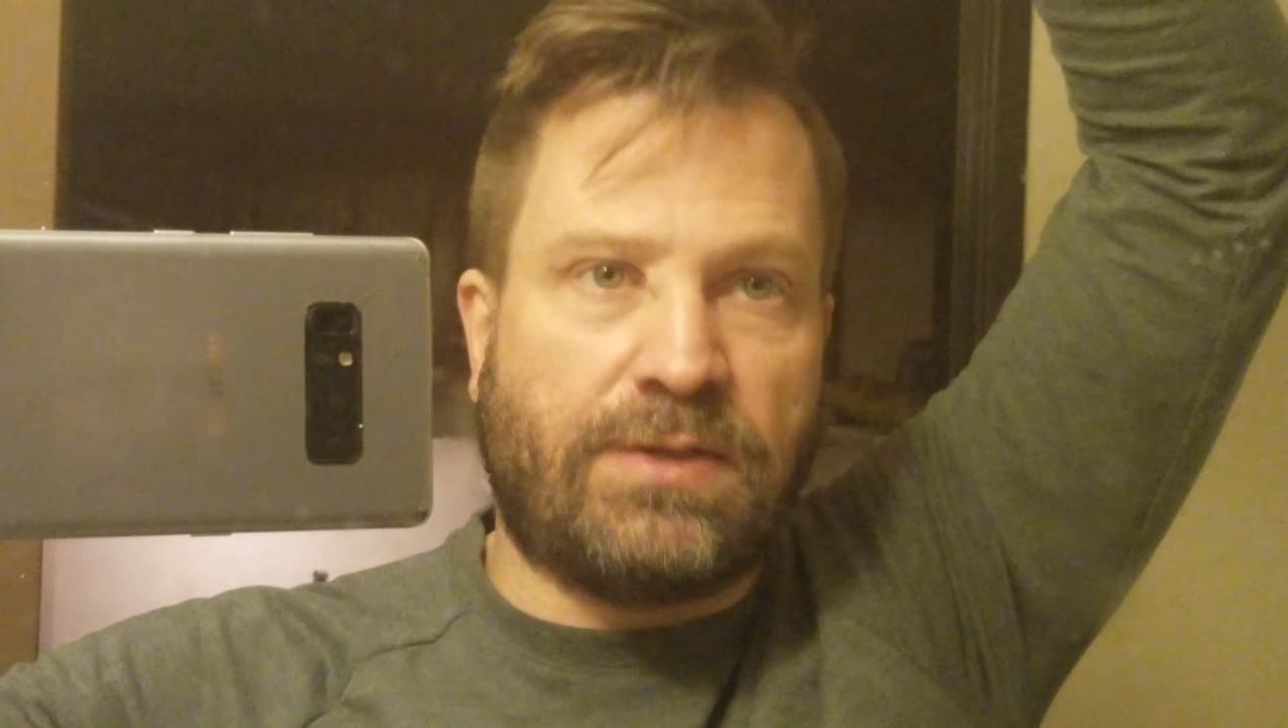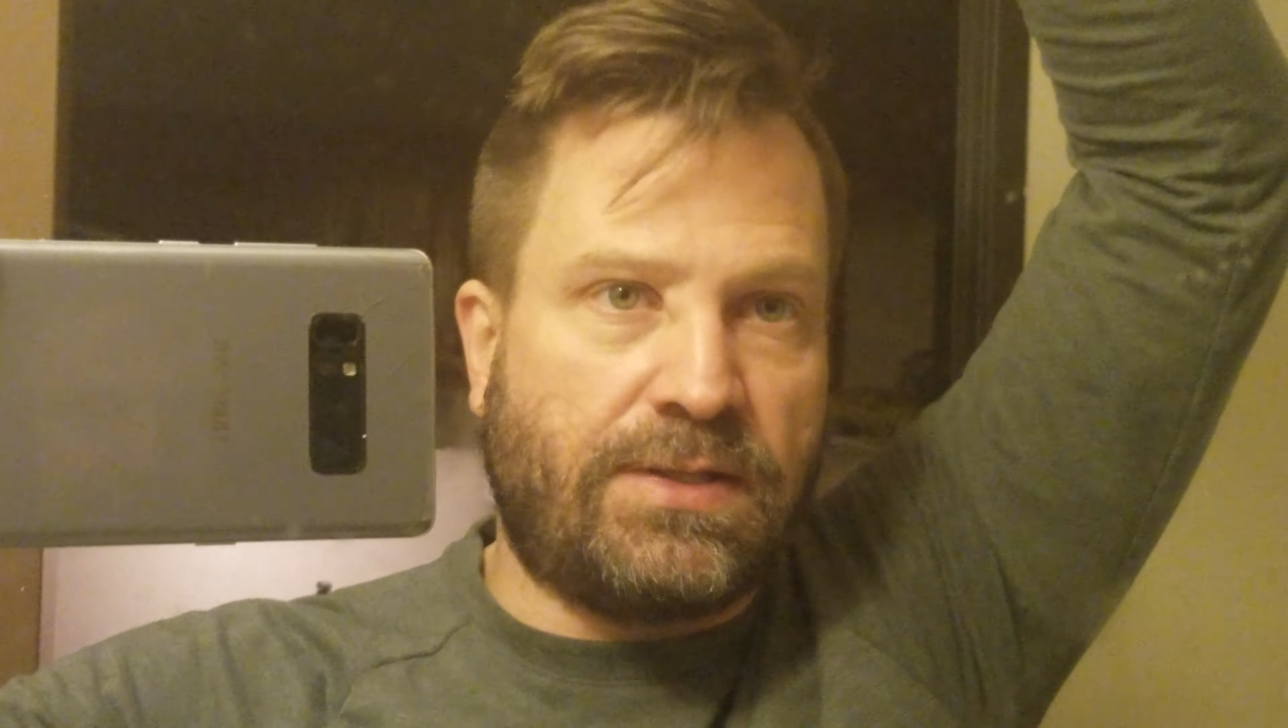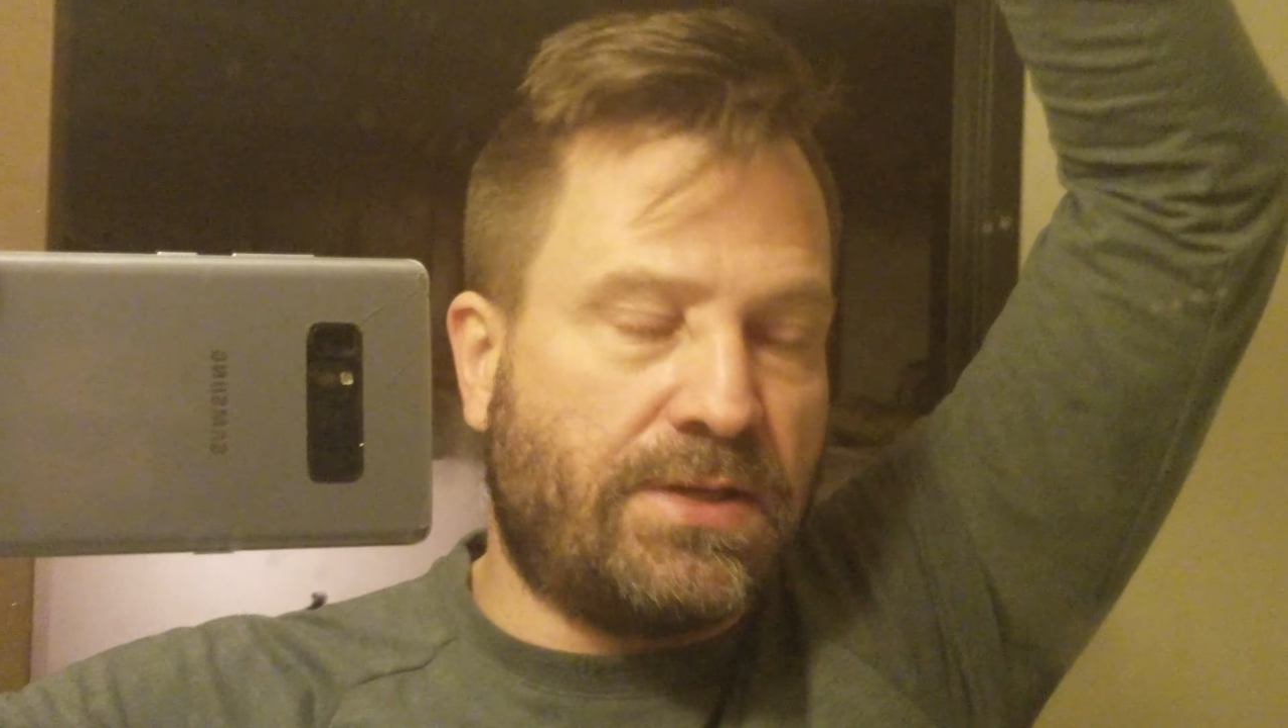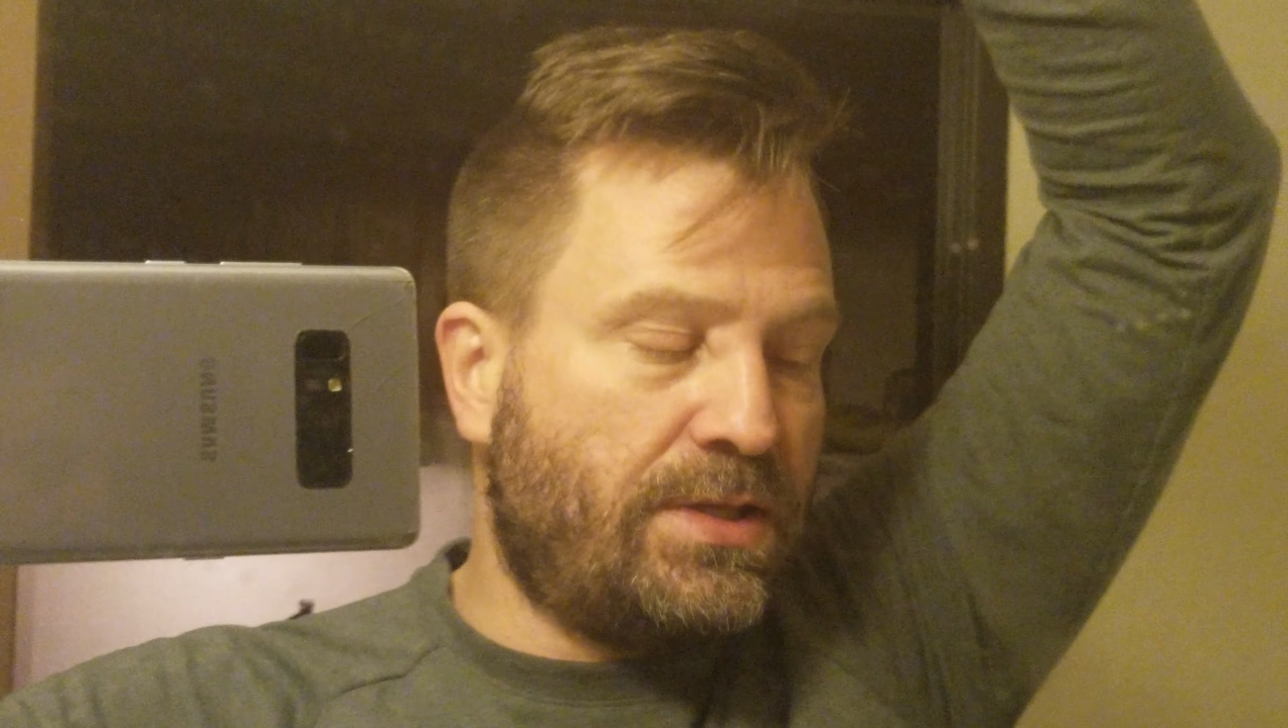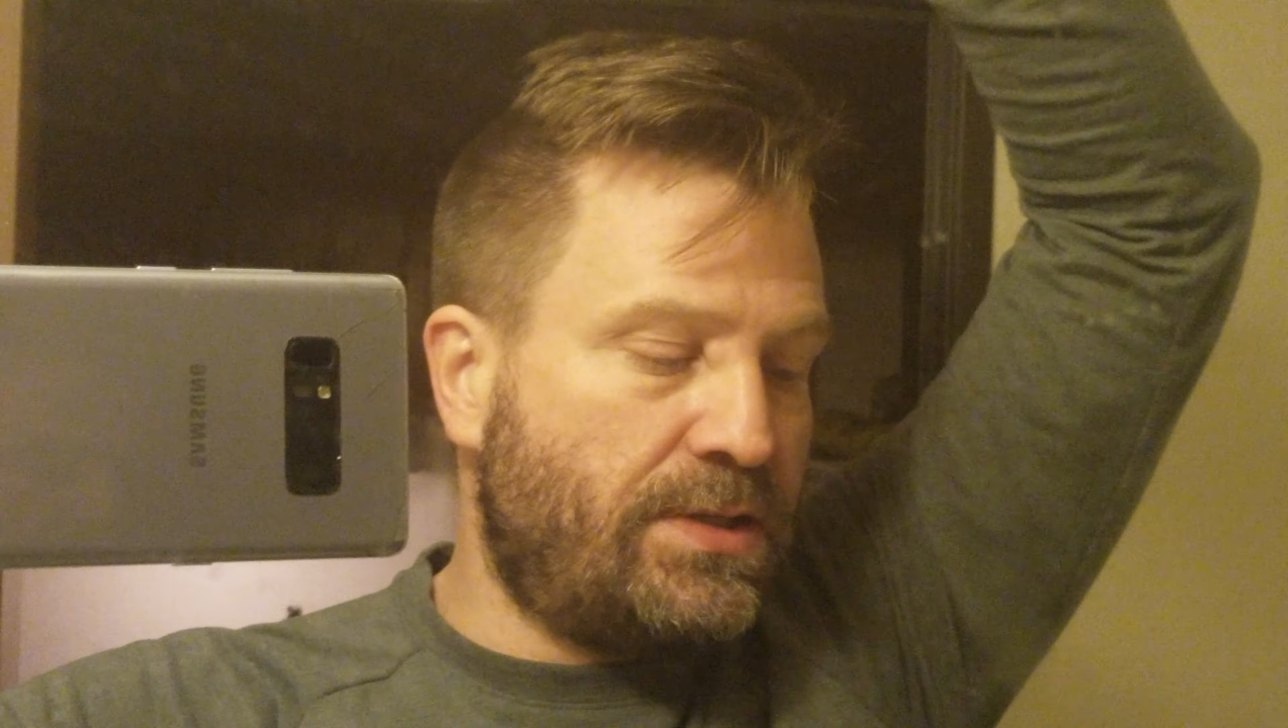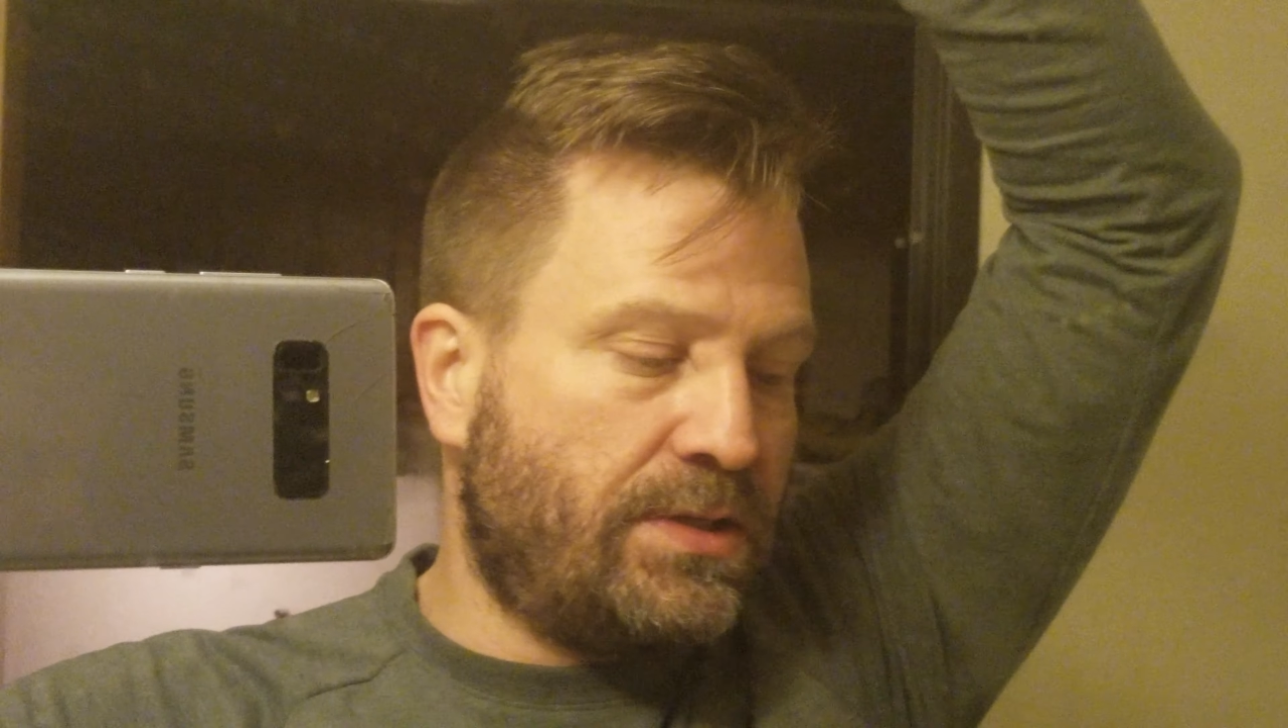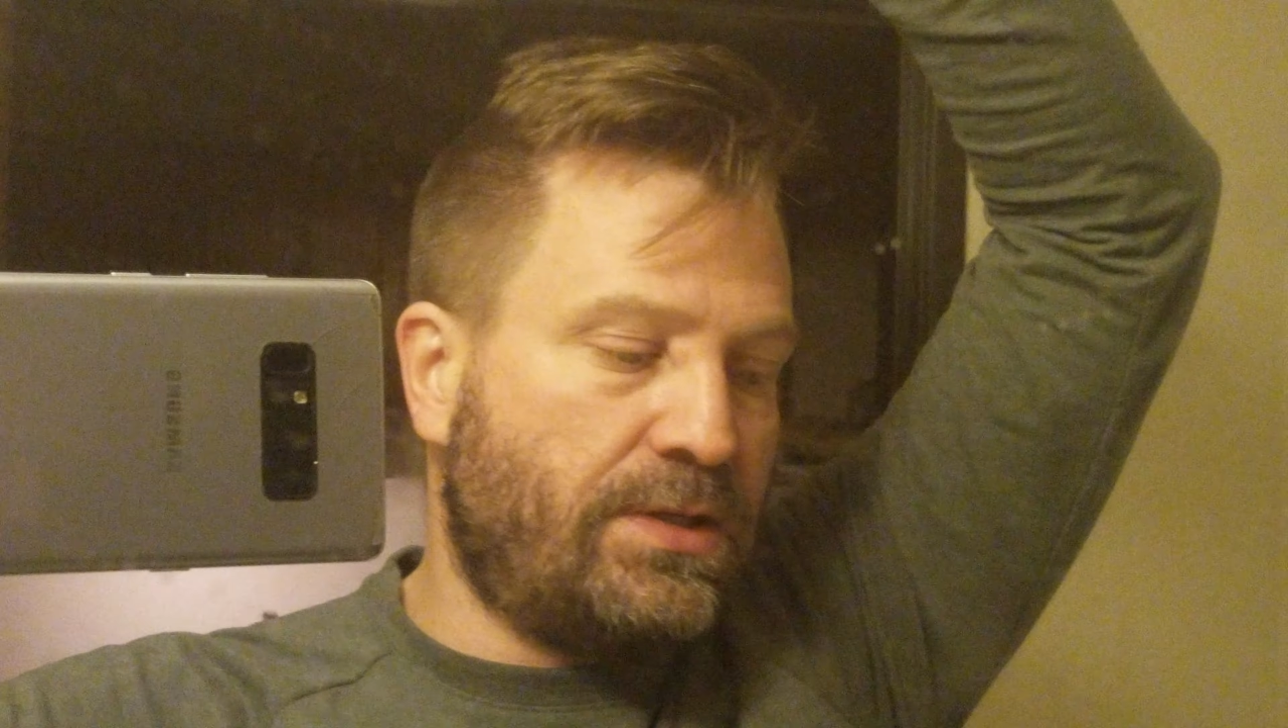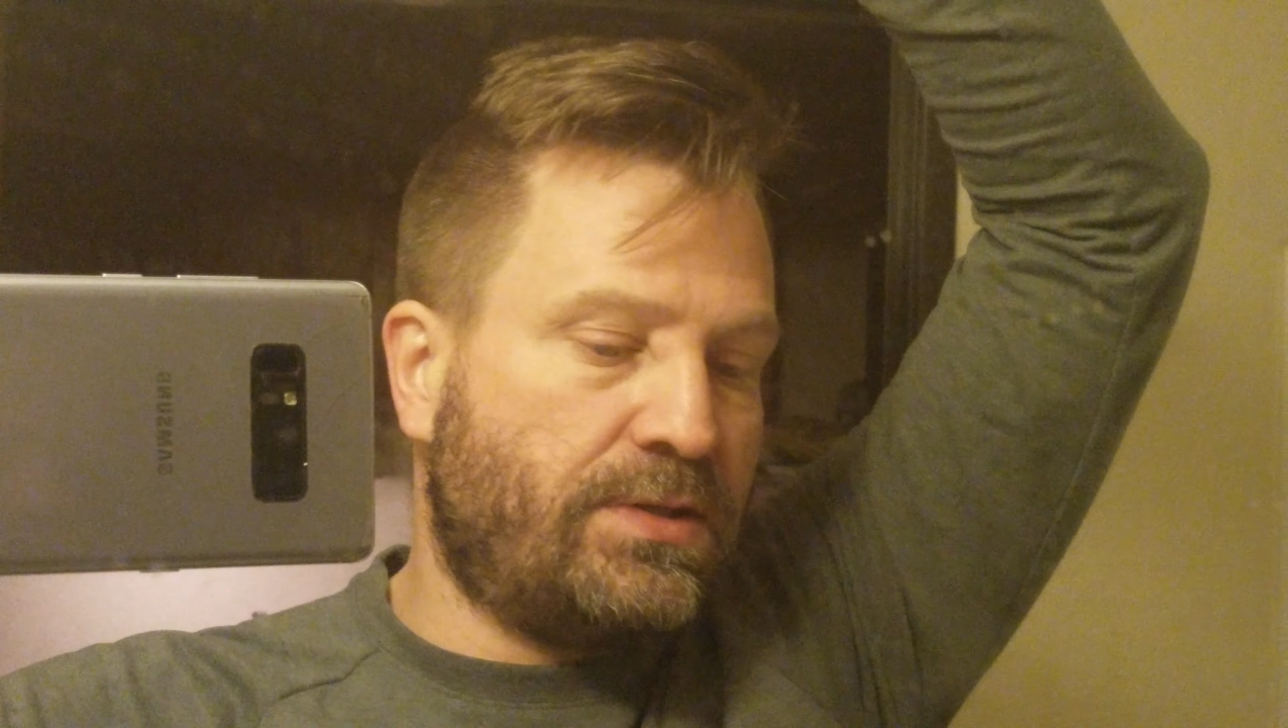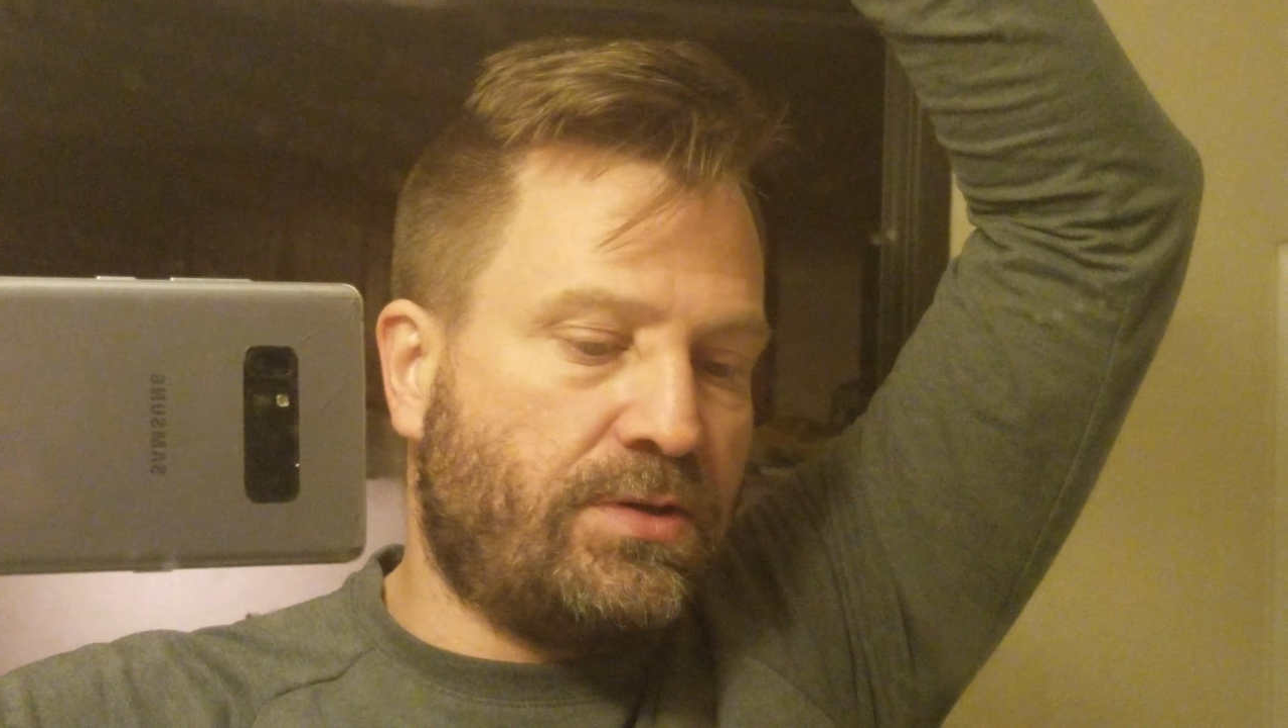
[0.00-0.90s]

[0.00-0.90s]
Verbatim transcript: that I send these links